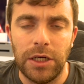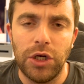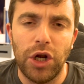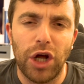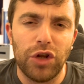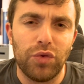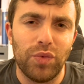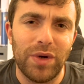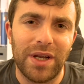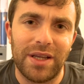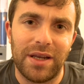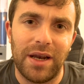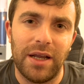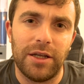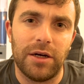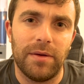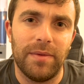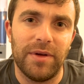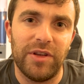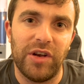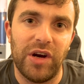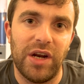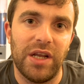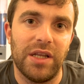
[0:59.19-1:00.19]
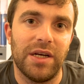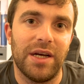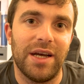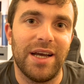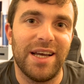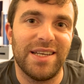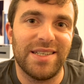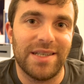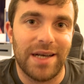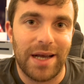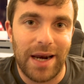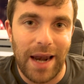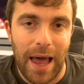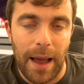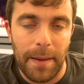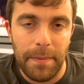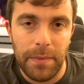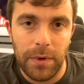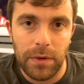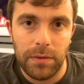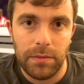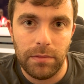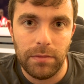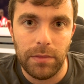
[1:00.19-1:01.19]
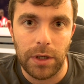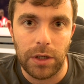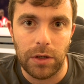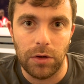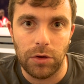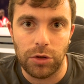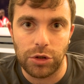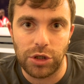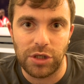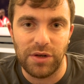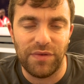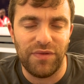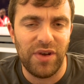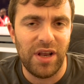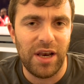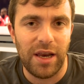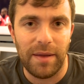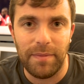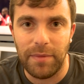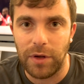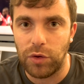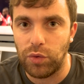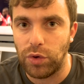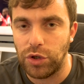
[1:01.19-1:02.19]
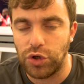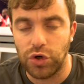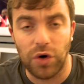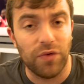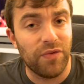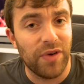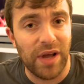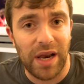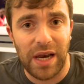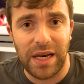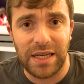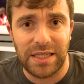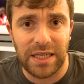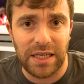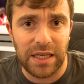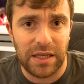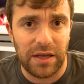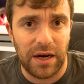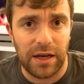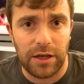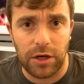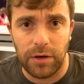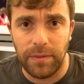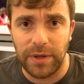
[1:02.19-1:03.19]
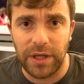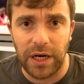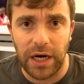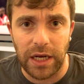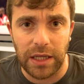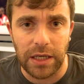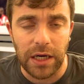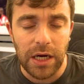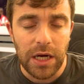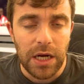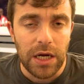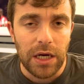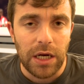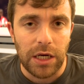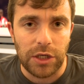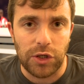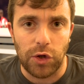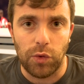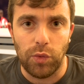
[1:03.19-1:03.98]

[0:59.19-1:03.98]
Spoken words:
Not with Atletico Madrid as a club, because the feeling between João Félix and Atletico Madrid has